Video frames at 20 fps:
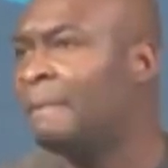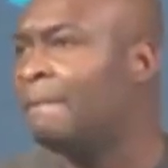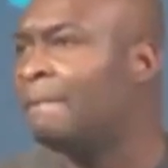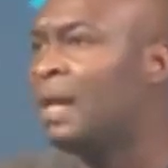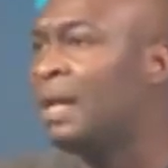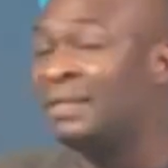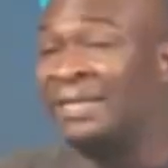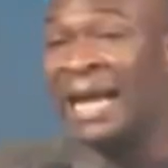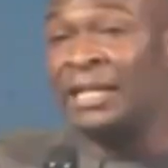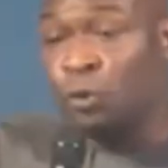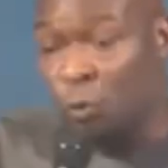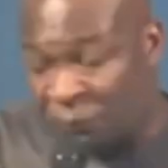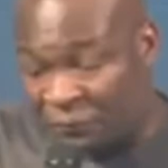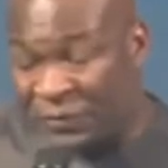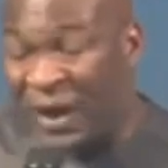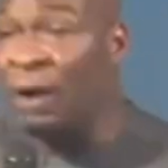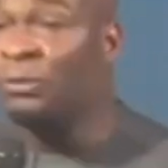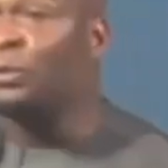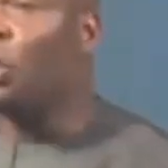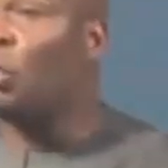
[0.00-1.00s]
that you
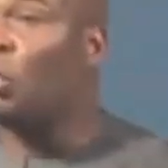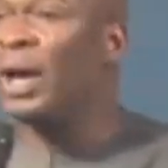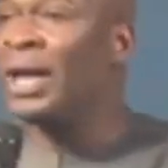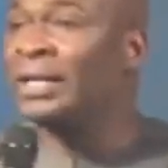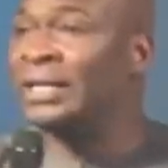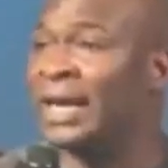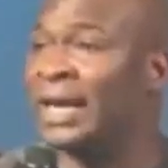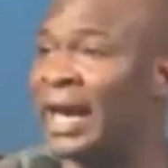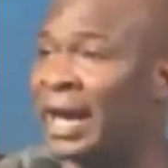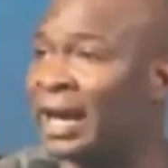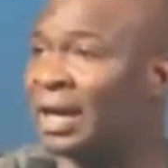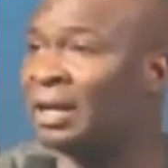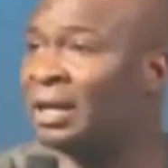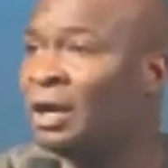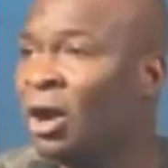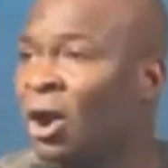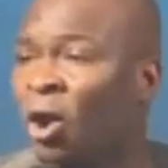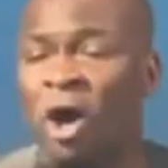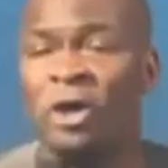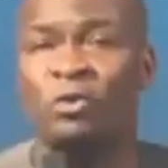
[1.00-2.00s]
found your way here,
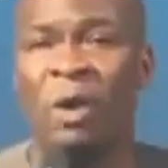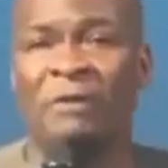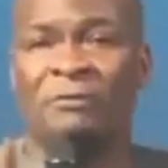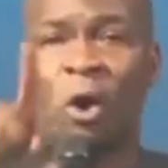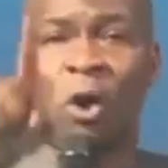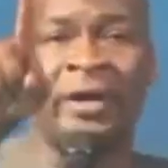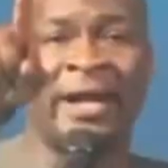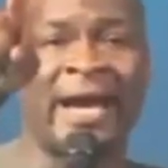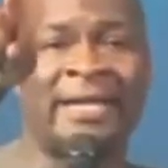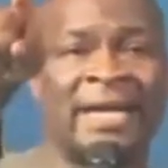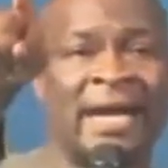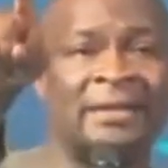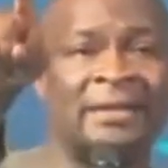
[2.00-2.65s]
or you have connected